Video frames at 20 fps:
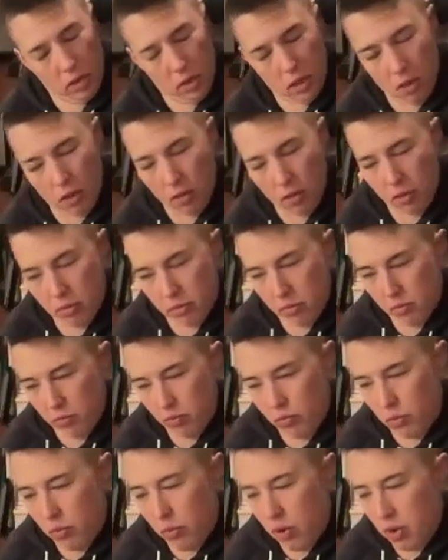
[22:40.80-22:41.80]
so
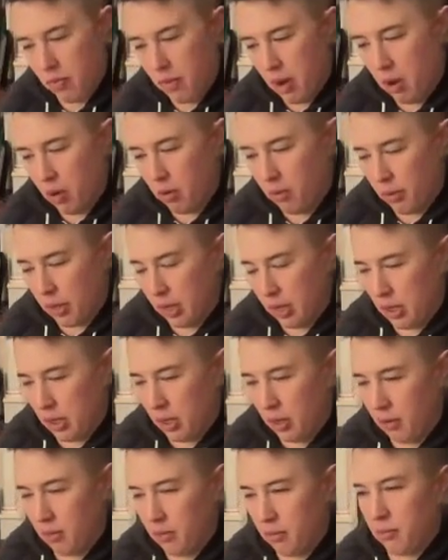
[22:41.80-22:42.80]
we went mountain
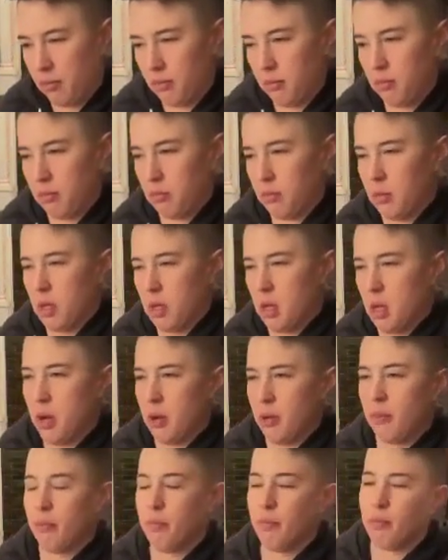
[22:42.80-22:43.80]
biking
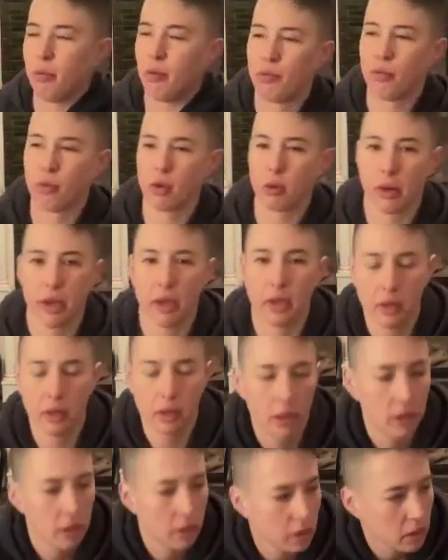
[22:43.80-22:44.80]
before
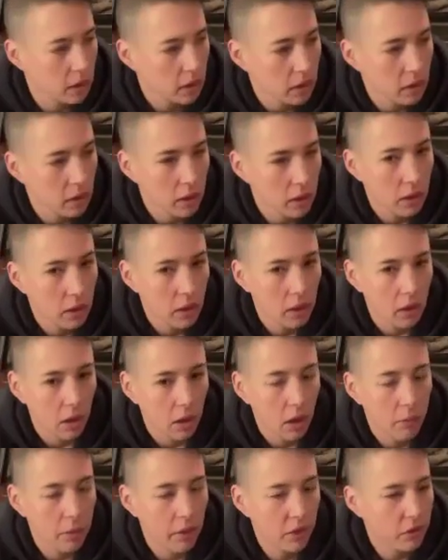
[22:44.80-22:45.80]

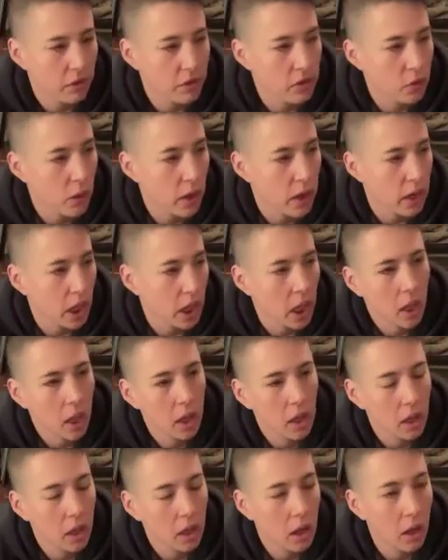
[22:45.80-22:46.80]
our best friend's wedding.
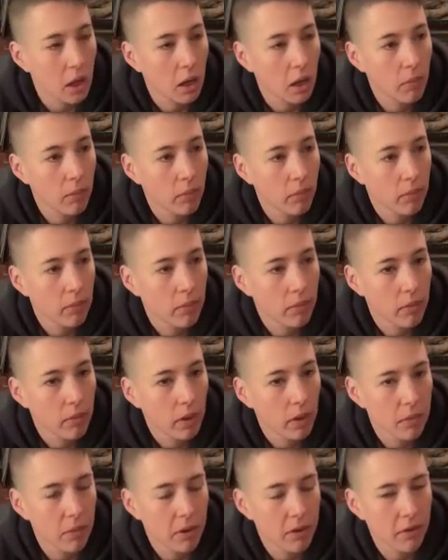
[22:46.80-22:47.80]
And
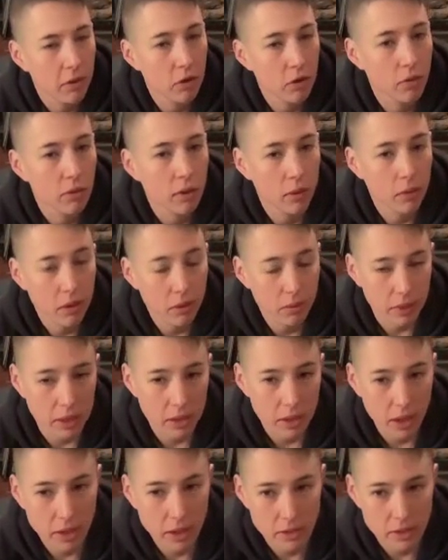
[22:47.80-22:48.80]
my friend who went with
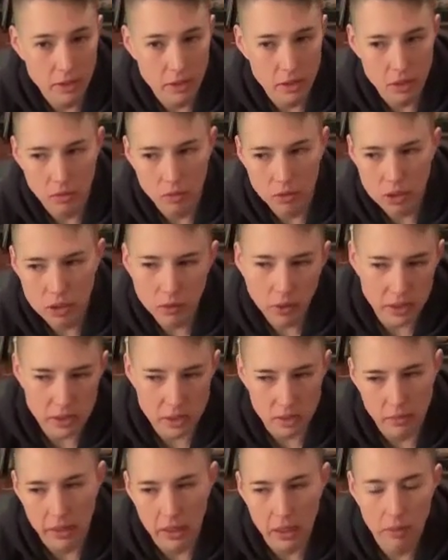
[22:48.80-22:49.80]
me she
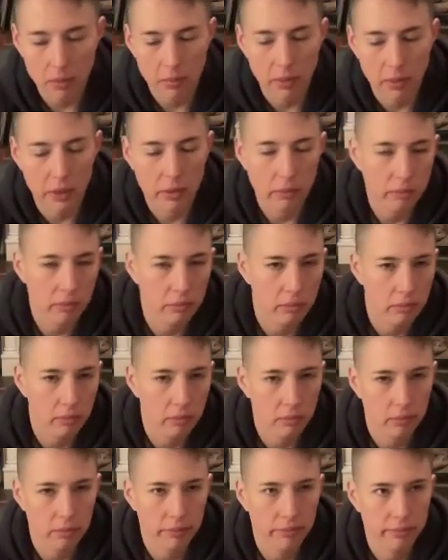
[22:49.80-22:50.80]
rides a bike, but
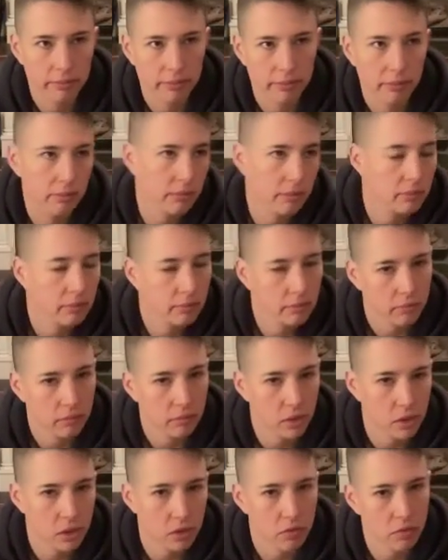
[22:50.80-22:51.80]

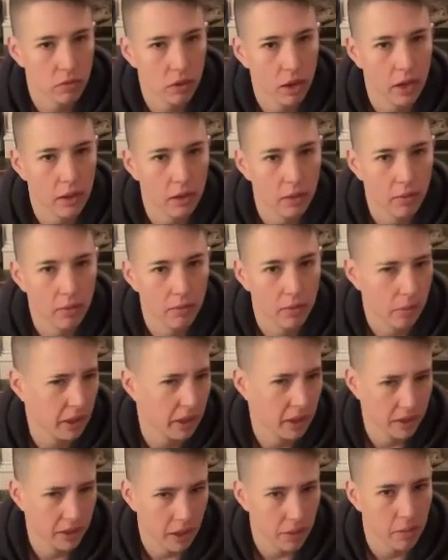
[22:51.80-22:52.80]
doesn't ride a
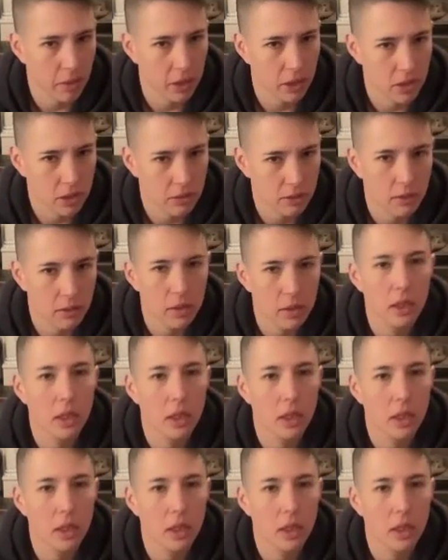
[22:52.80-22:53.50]
bike that much.